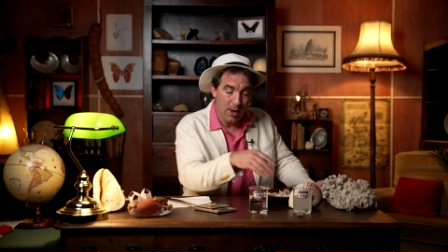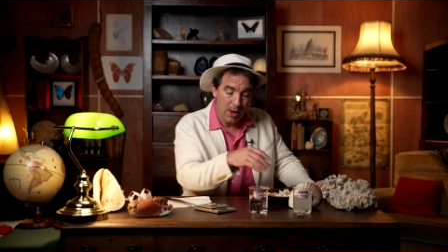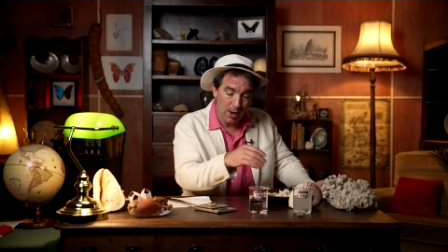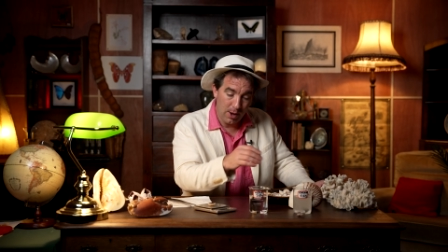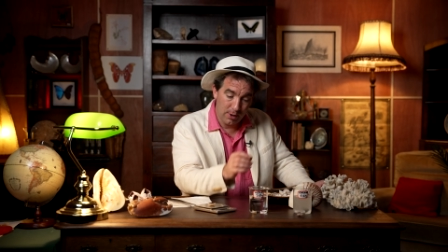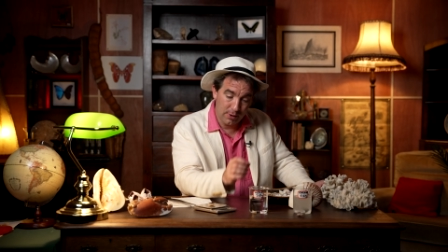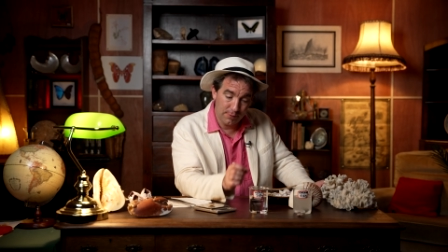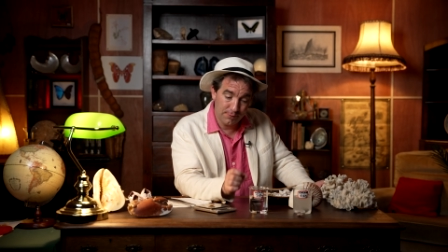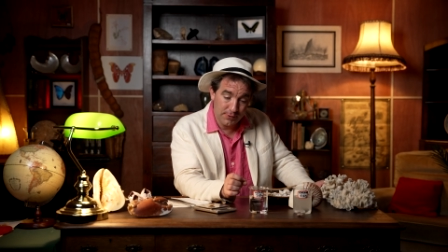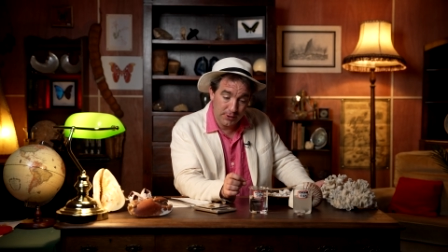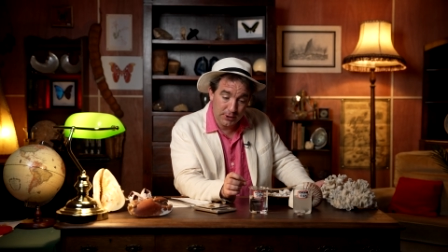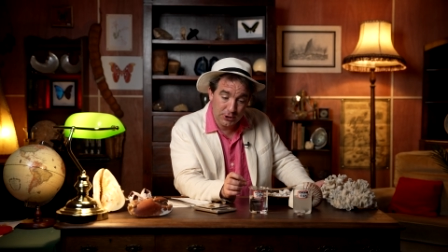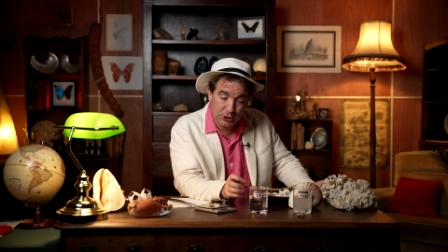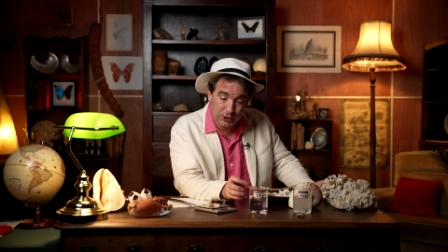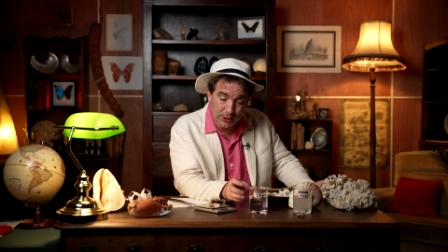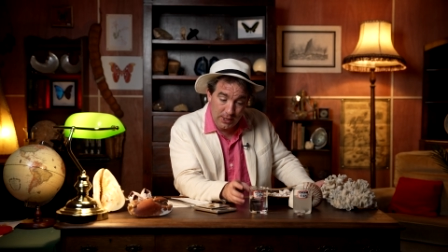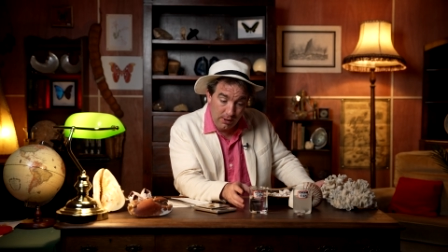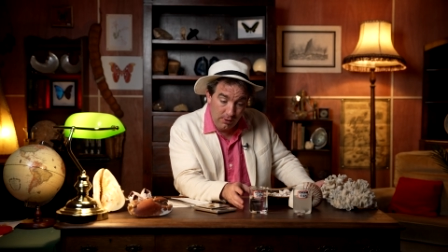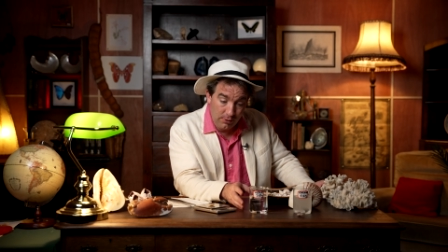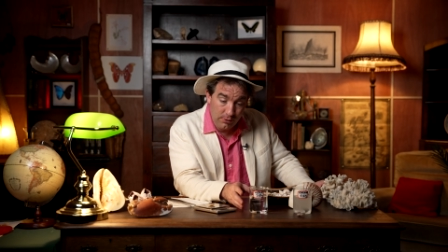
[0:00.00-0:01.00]
However, the
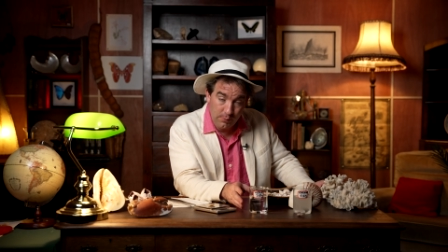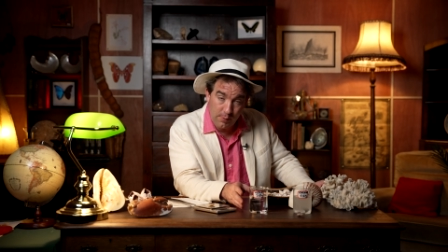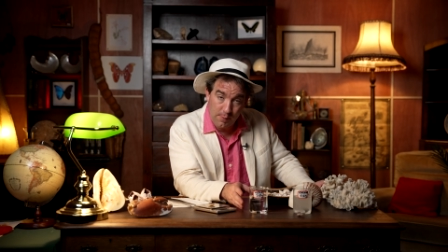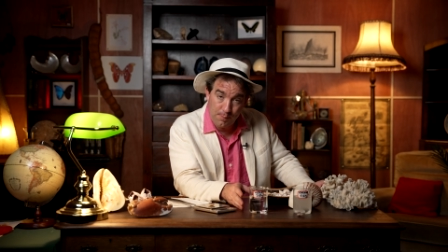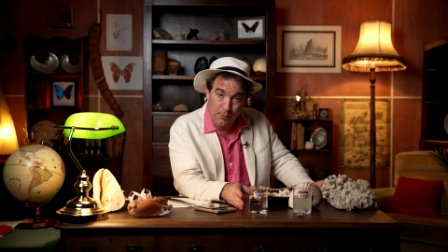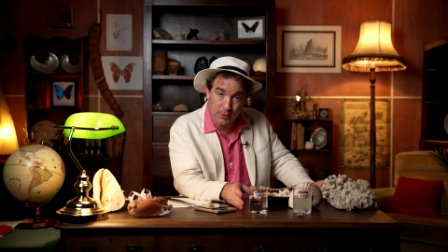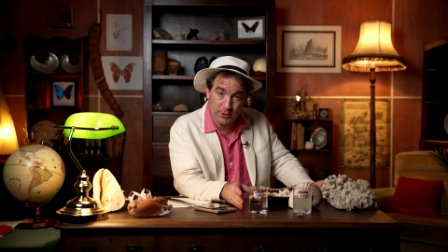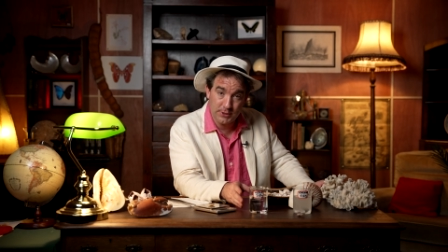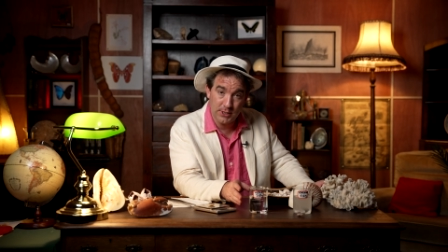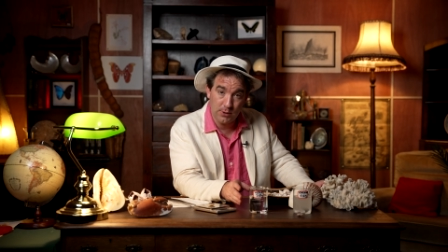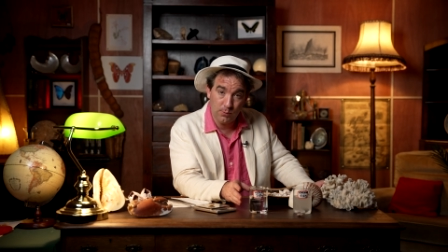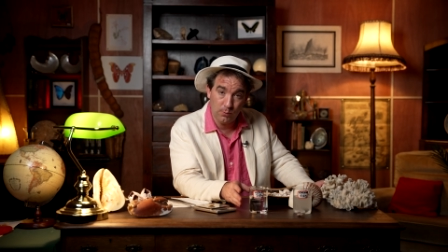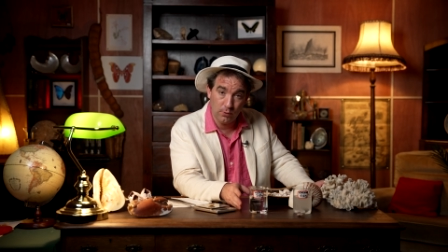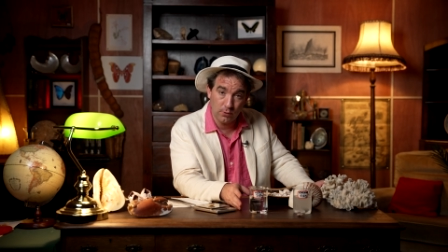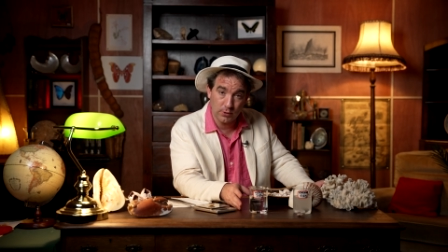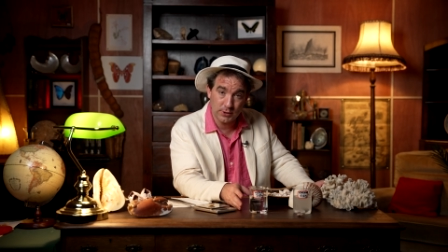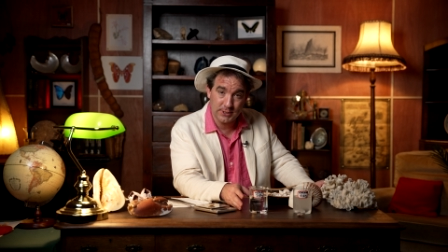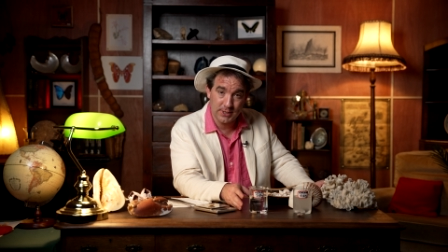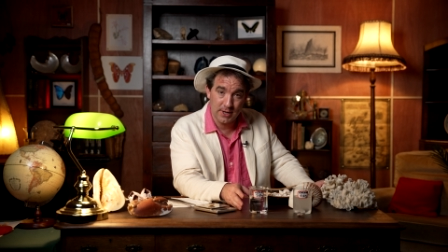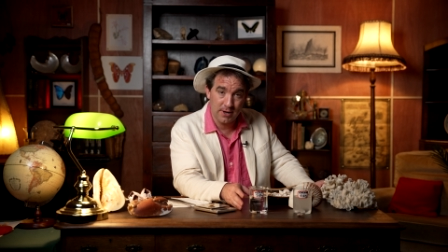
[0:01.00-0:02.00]
shell that we put in
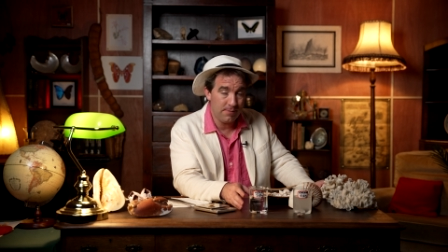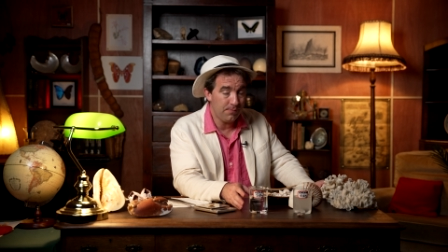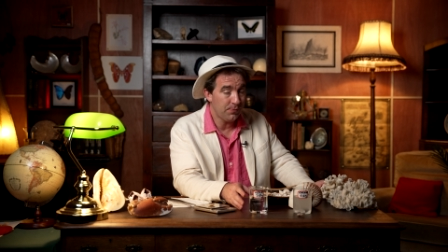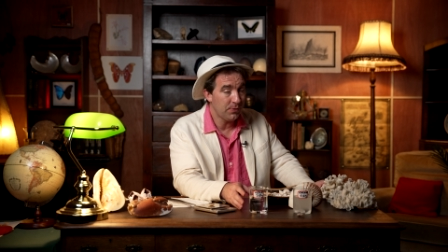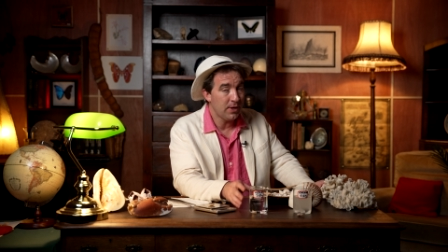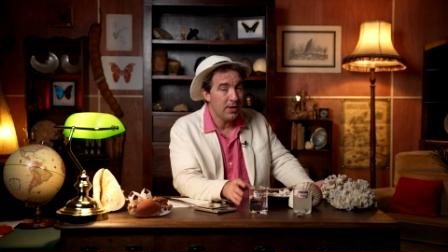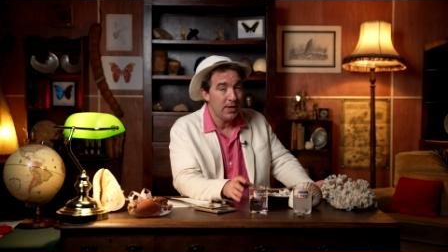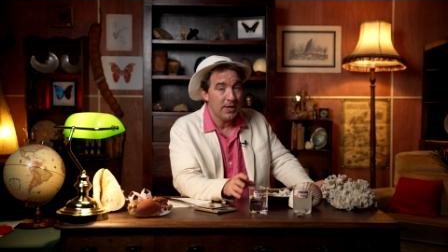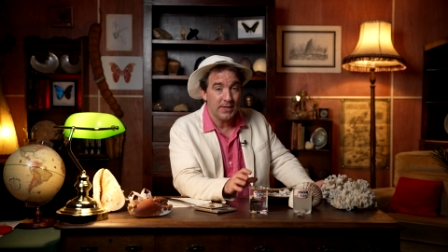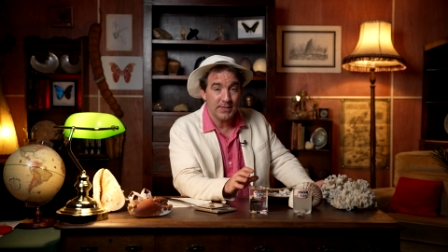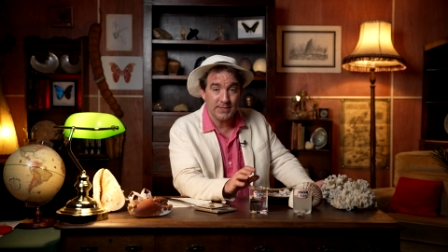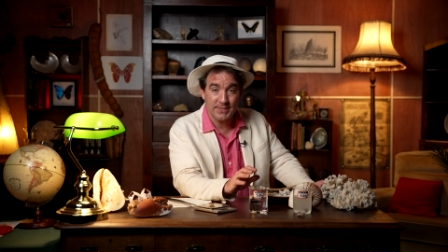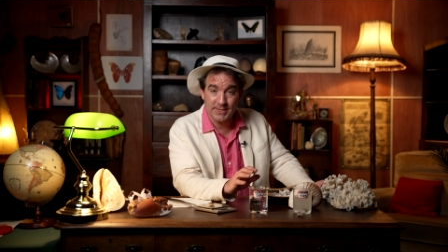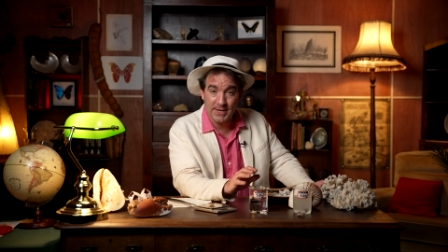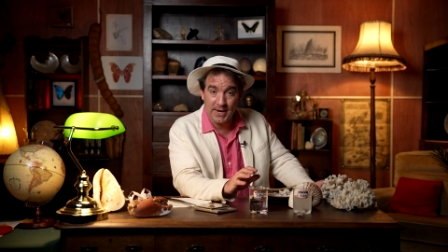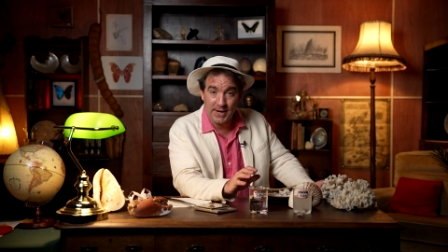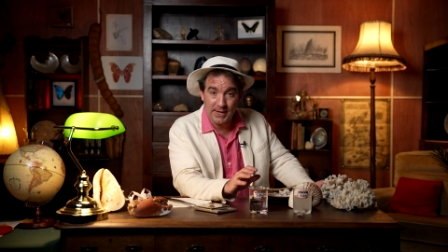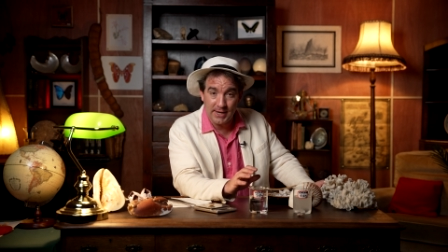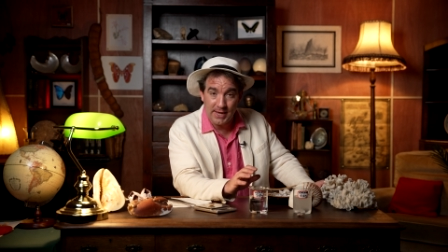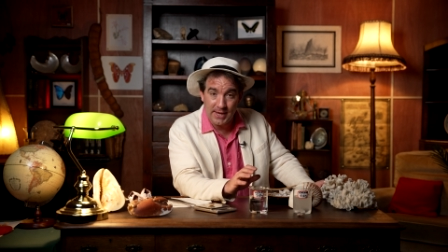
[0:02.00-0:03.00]
water has
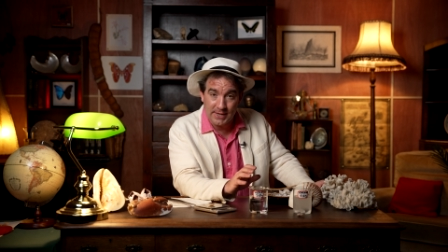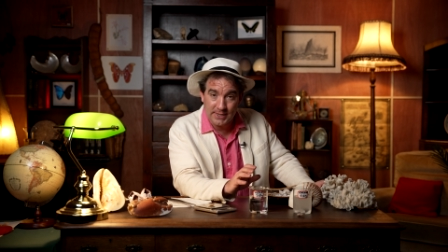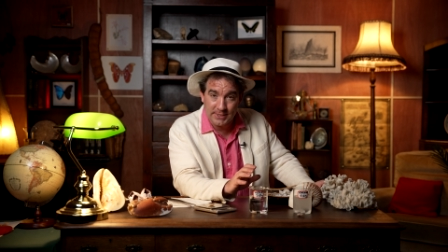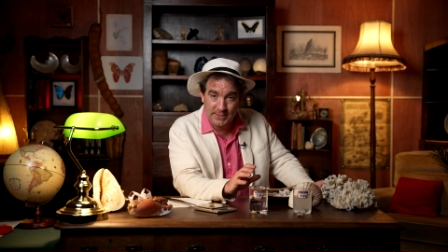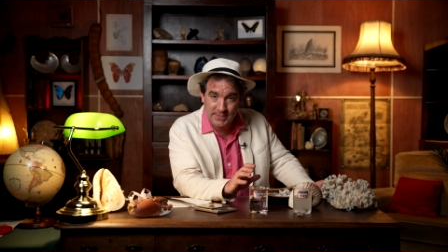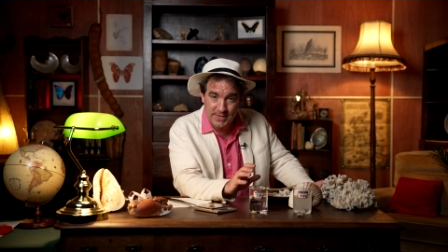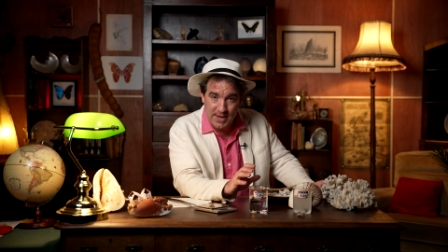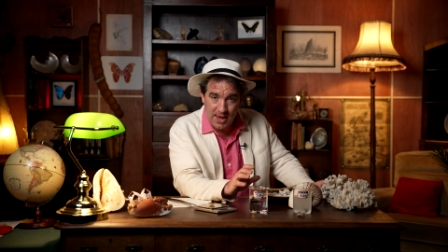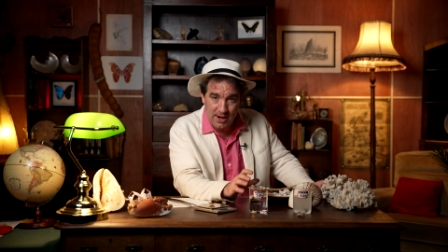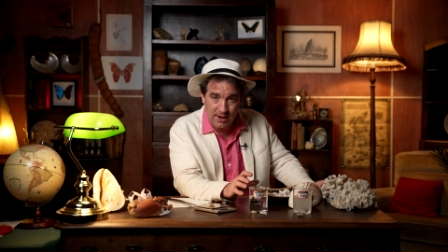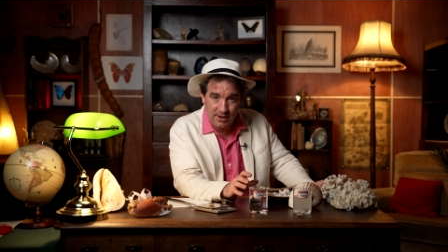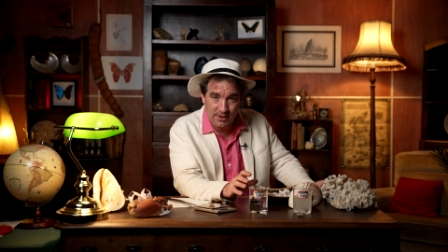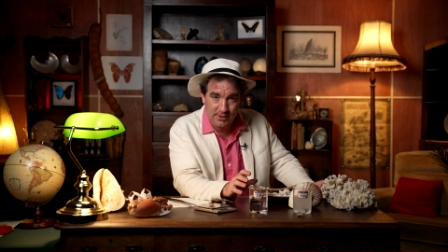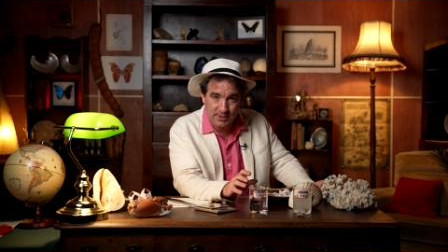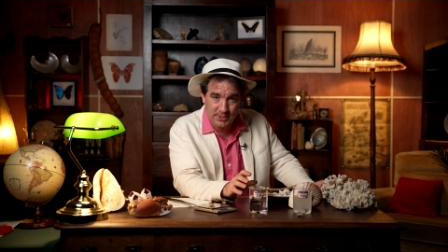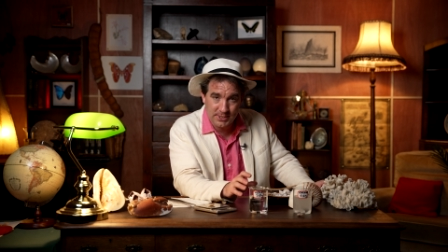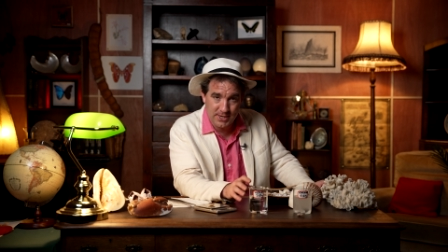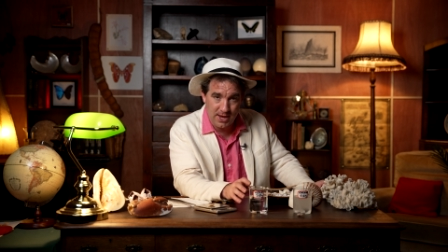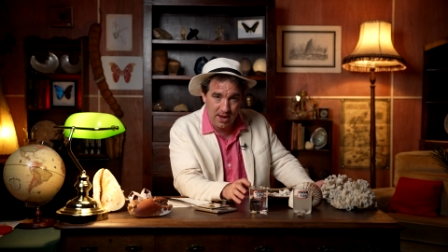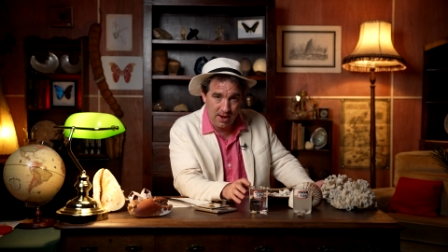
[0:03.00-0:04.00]
stayed exactly
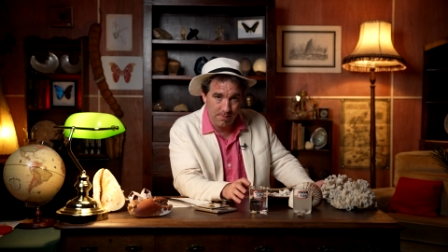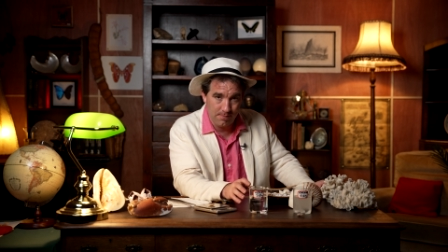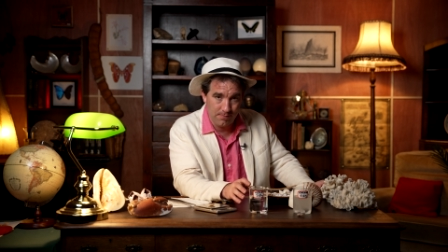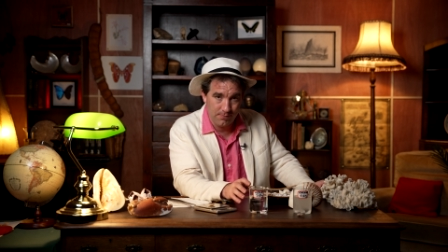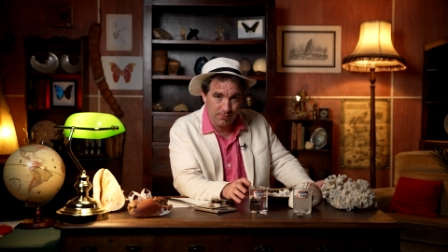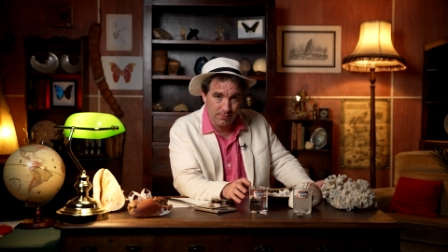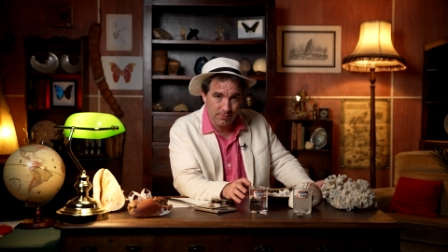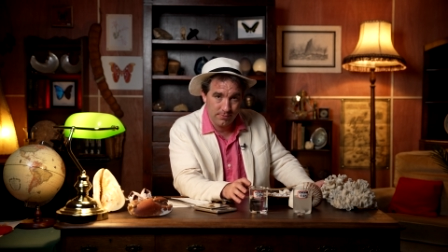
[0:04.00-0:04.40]
the same.